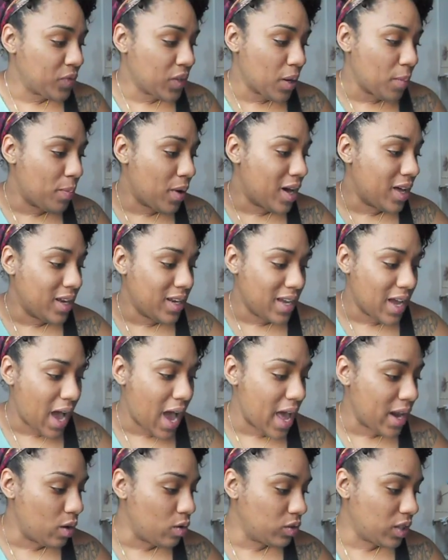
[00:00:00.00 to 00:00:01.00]
but
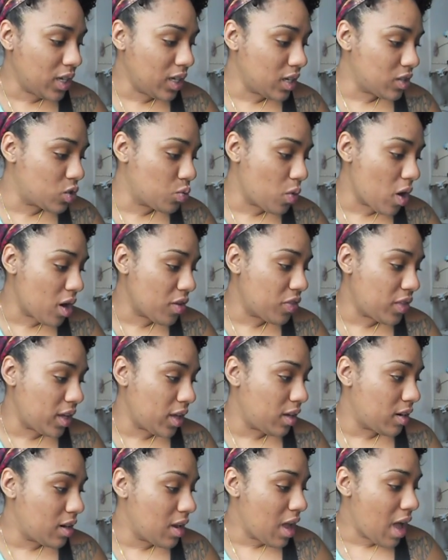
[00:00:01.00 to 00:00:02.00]
I don't think it's worth
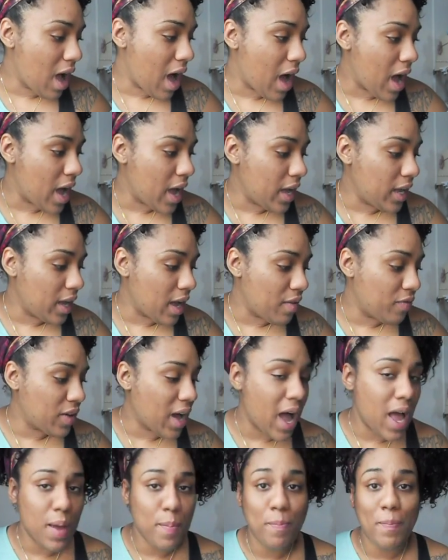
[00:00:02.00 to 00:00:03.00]
it. I've
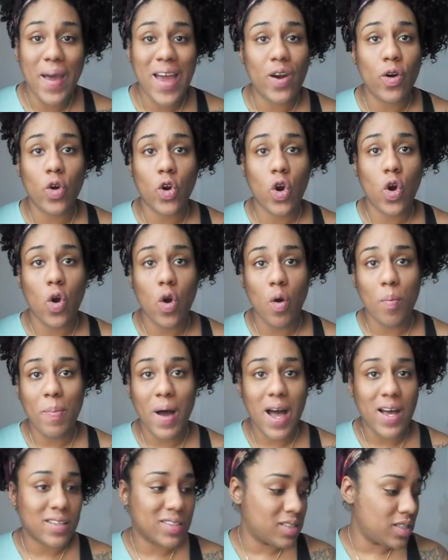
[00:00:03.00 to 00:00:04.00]
gotten better curl
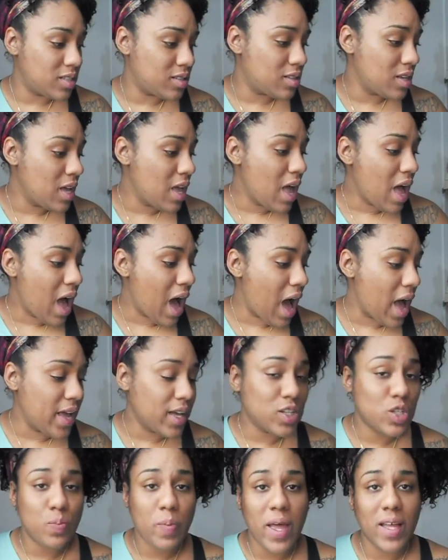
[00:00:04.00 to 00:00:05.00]
boxes. I
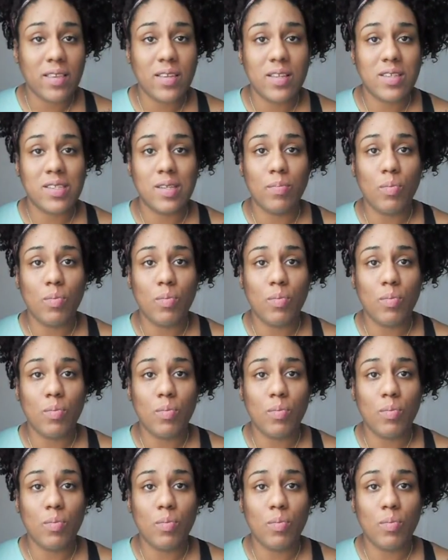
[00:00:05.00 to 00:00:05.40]
expected some